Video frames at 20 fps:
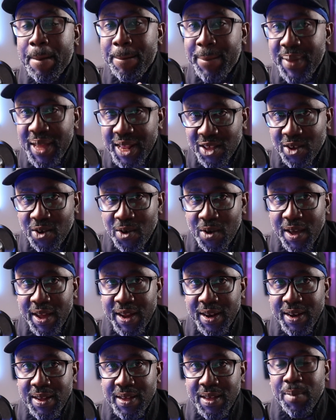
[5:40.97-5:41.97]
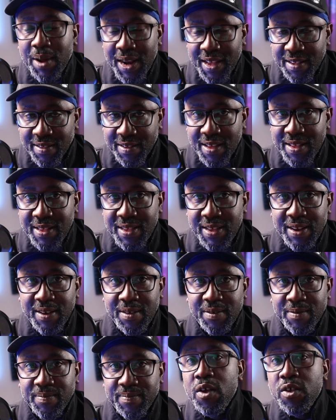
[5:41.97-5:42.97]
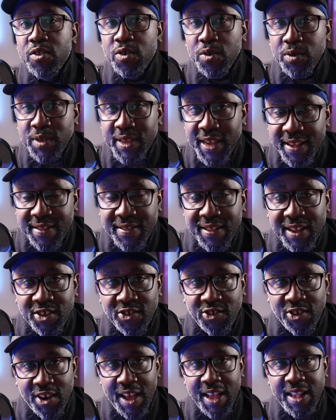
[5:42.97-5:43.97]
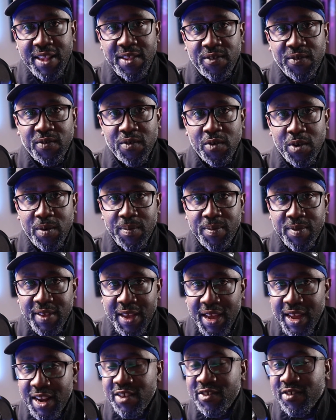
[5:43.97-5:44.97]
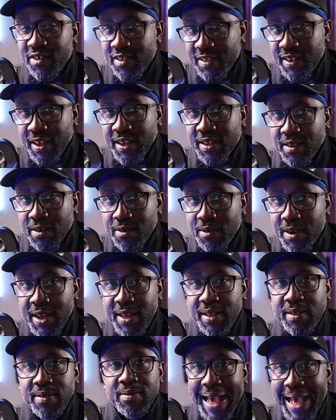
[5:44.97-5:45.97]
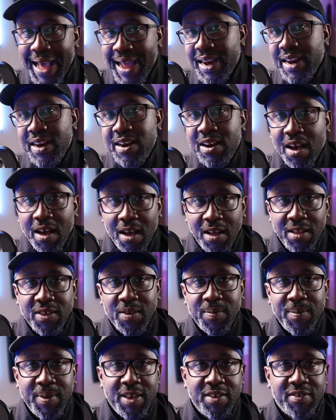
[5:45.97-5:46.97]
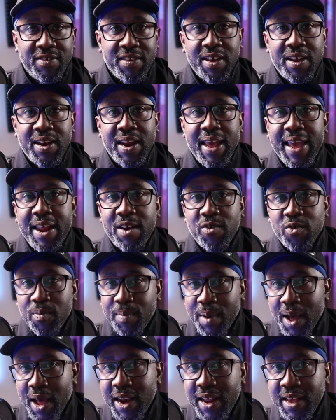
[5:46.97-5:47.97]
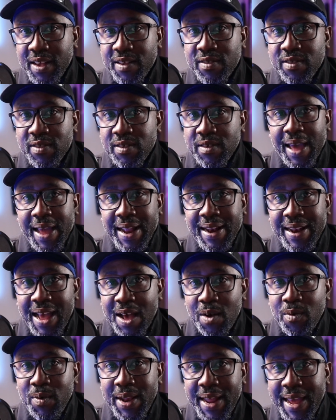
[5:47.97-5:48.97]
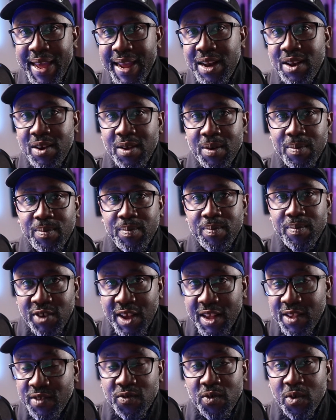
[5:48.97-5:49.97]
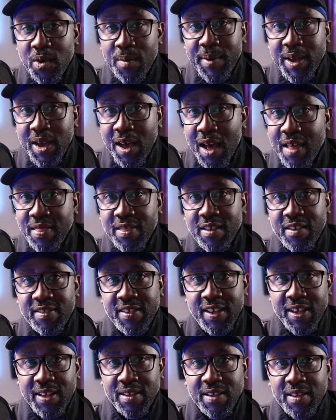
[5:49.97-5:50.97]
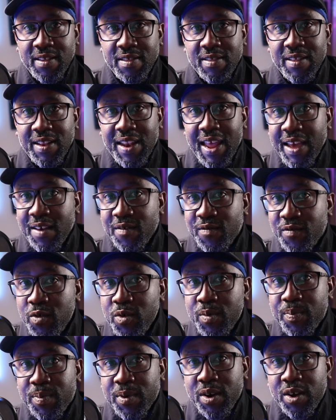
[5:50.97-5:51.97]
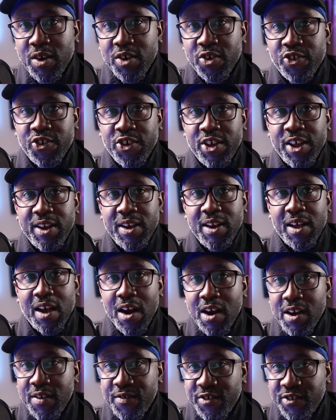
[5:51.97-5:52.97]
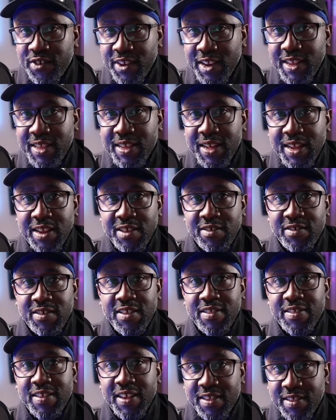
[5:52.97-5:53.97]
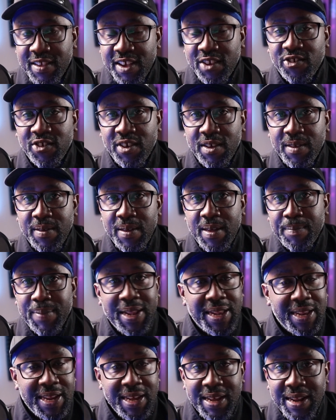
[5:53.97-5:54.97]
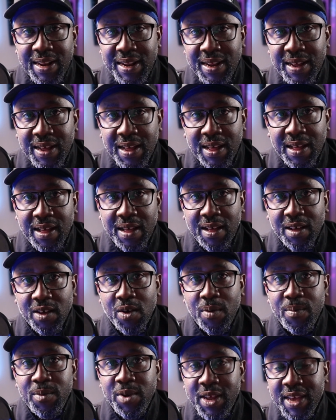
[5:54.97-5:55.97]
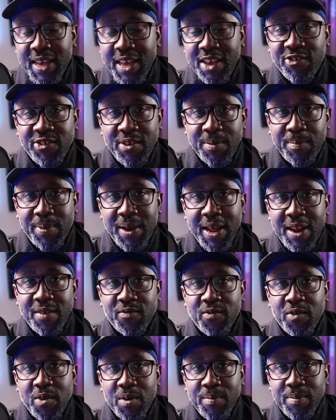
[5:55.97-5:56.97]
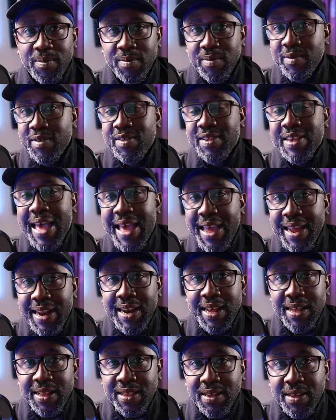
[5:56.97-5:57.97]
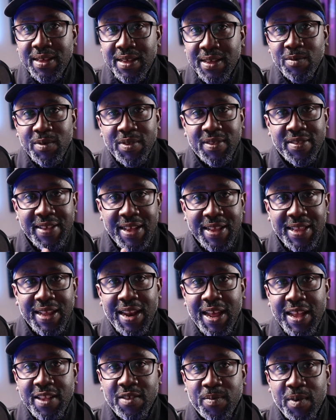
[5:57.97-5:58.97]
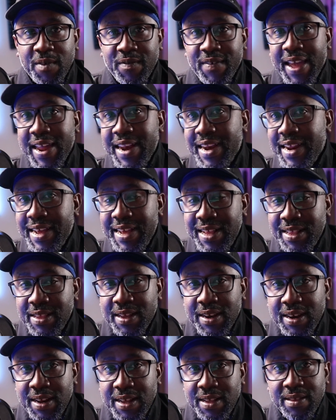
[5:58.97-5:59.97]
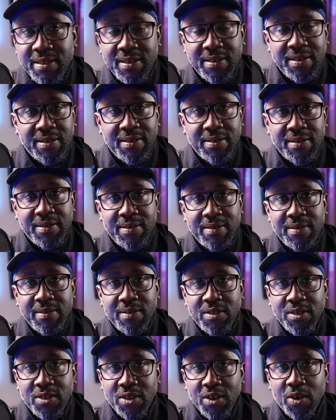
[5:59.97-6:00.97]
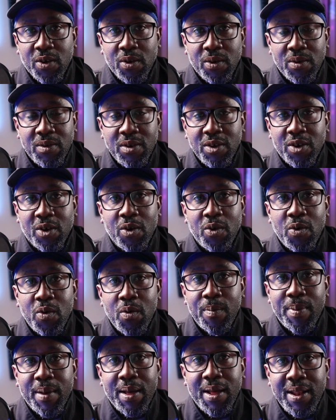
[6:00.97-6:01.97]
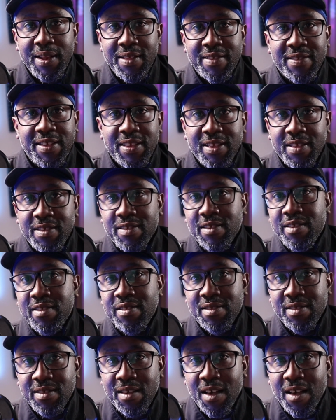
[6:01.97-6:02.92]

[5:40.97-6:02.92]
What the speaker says: Bitcoin. But let's continue. So Tesla transforms the energy sector, right? Adding automation and robotics, and that will end up transforming other sectors like food production, artificial intelligence, etc. Building a communication platform, Skynet, with satellites providing internet to the global citizens